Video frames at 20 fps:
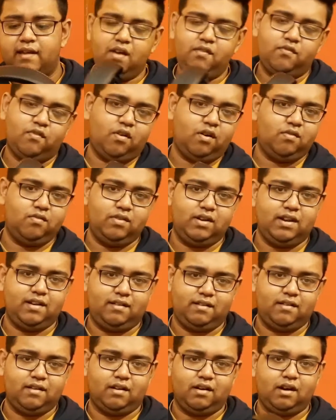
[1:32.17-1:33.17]
I found it
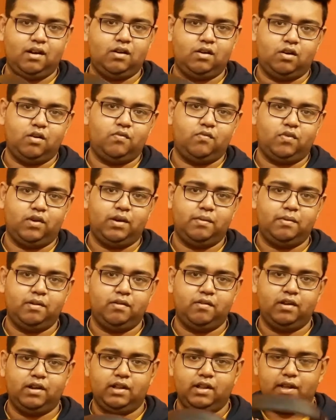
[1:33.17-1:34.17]
uncomfortable
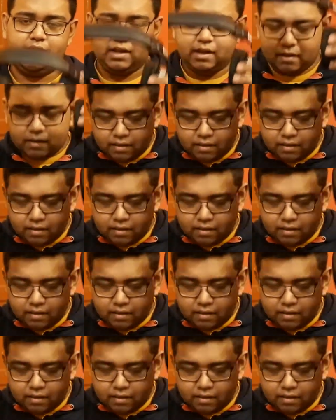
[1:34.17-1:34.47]
really.